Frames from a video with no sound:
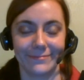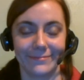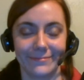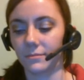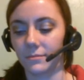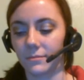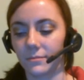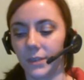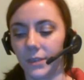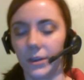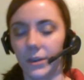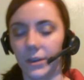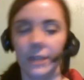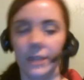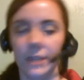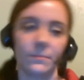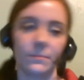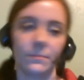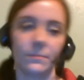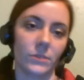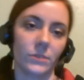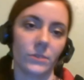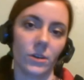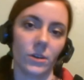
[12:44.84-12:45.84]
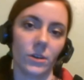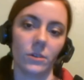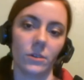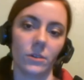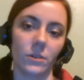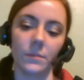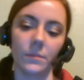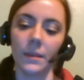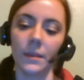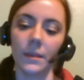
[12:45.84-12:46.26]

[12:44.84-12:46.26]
Okay. So